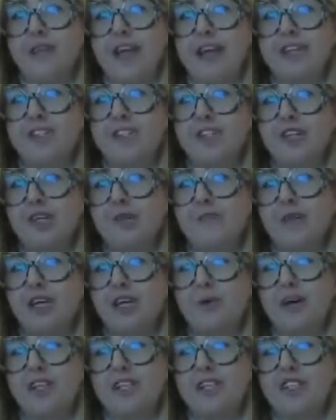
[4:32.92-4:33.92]
lenders are going to be
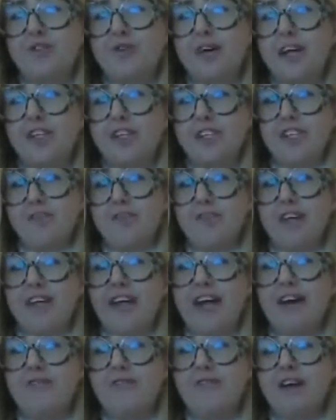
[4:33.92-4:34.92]
quite stretched if they
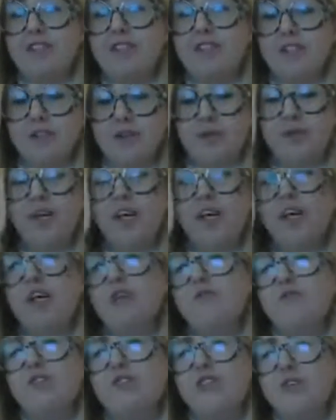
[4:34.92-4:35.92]
have had to
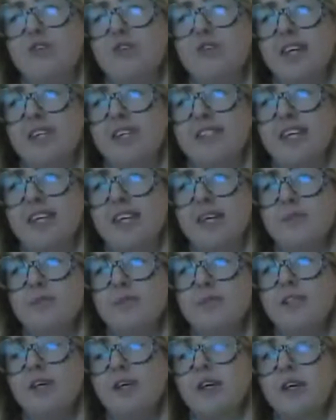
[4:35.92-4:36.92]
reduce their
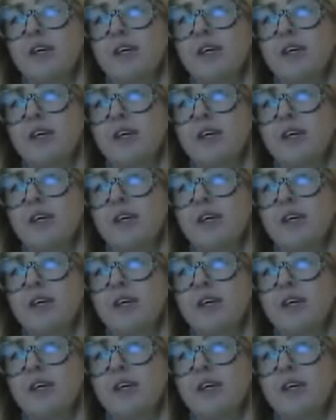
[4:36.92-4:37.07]
teams.